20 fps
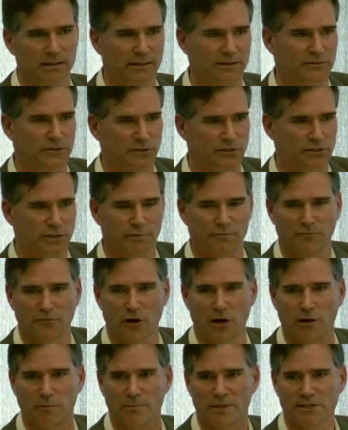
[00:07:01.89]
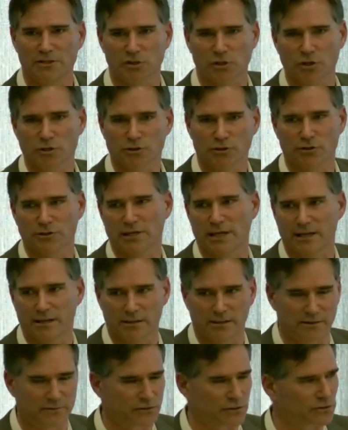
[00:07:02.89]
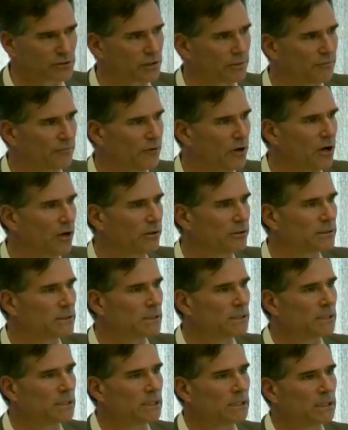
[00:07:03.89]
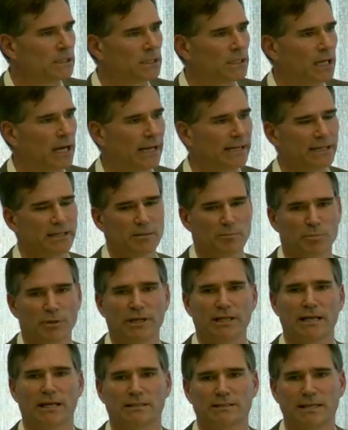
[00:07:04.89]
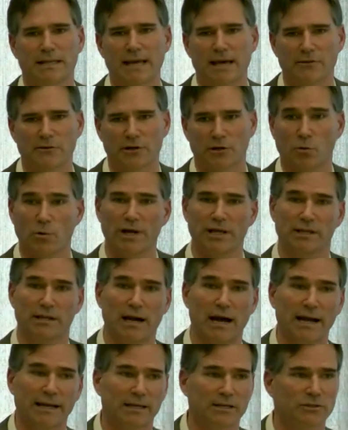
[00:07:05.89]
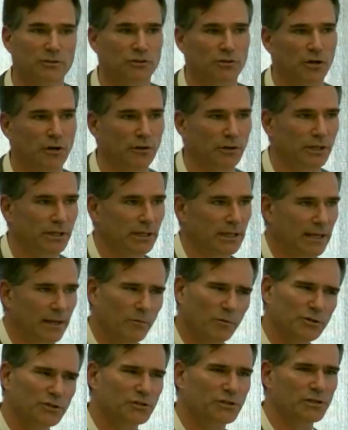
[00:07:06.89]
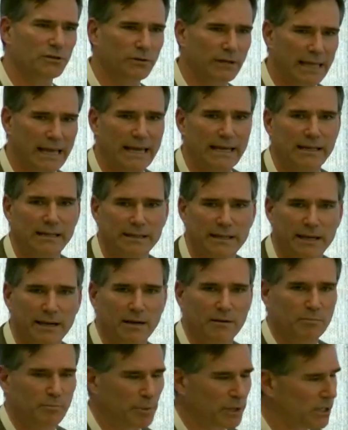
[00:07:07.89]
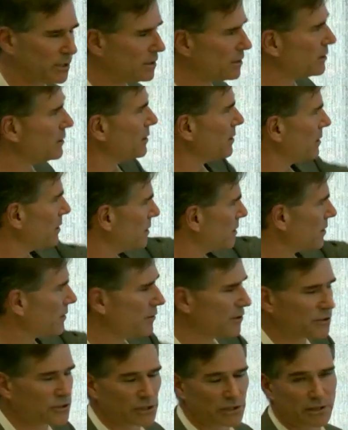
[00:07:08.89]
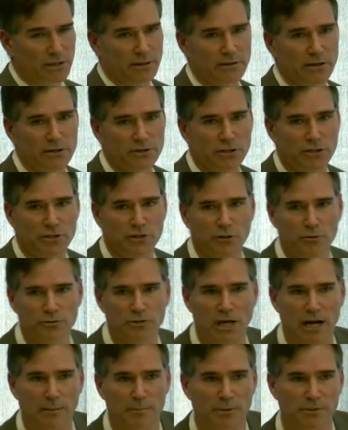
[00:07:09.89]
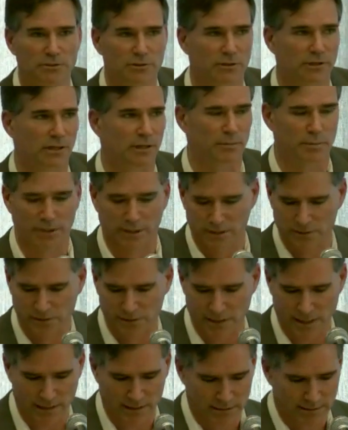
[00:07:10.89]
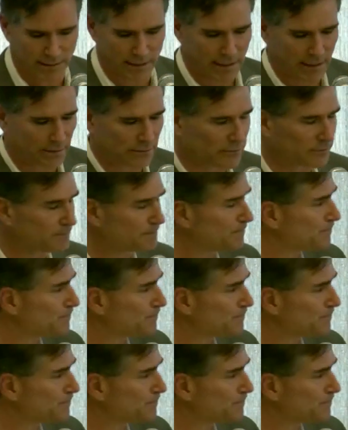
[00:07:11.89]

lives in some vault, my social data lives in some vault. I need to bring that together in a way that I control it. And we're still getting there, but there's a, there's a huge opportunity to bring this data together.